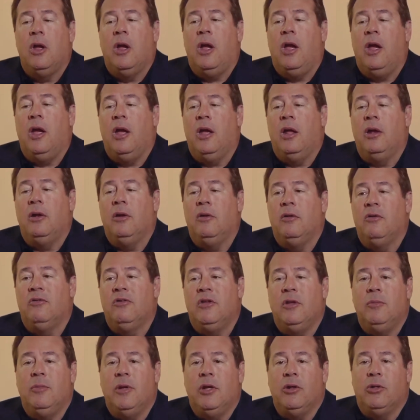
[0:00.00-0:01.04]
And the
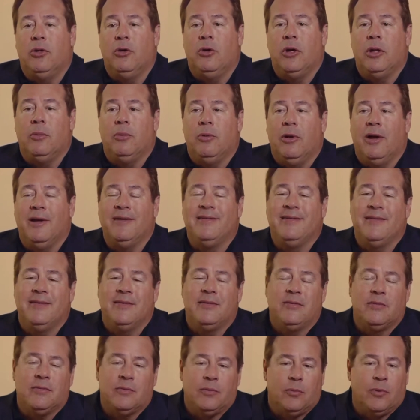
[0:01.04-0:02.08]
CBE30
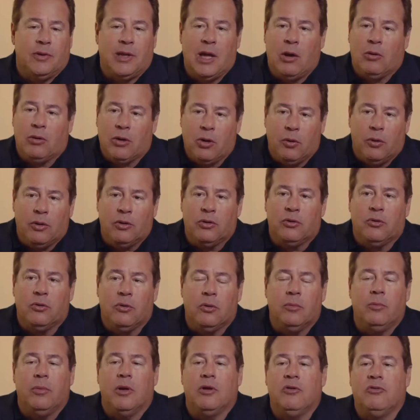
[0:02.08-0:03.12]
process, without going through
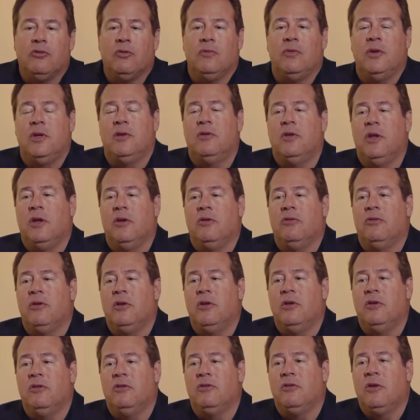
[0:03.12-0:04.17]
a bunch of details,
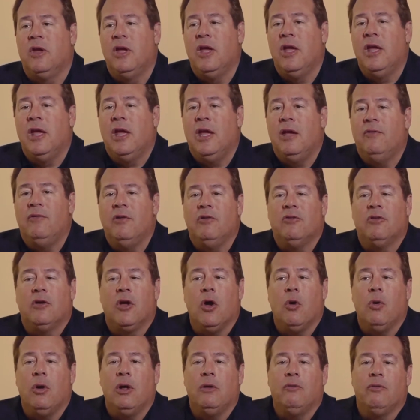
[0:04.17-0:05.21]
is if it's
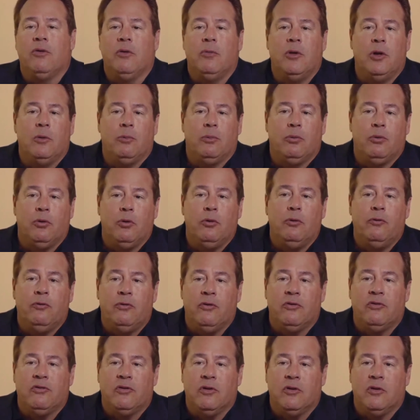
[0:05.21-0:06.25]
going from an approved
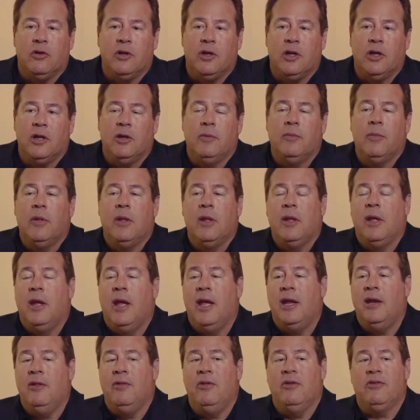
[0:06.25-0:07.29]
facility,
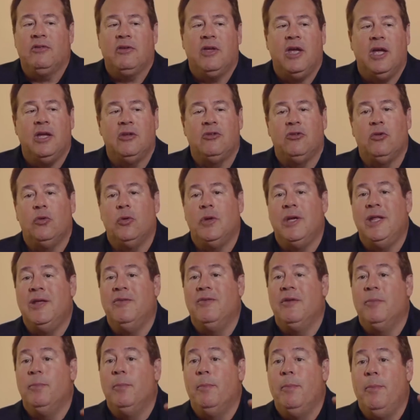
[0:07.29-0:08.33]
and in this case to an
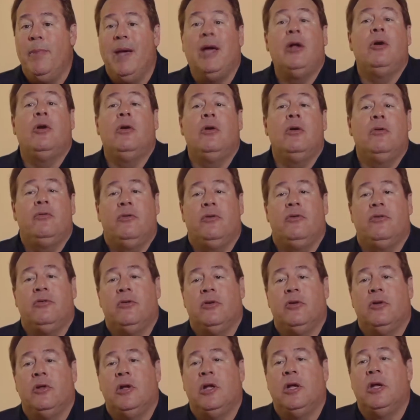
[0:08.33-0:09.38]
even better
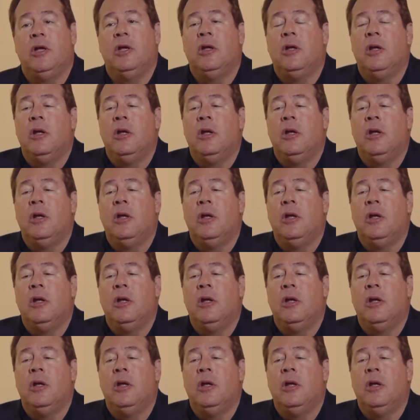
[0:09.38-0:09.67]
facility,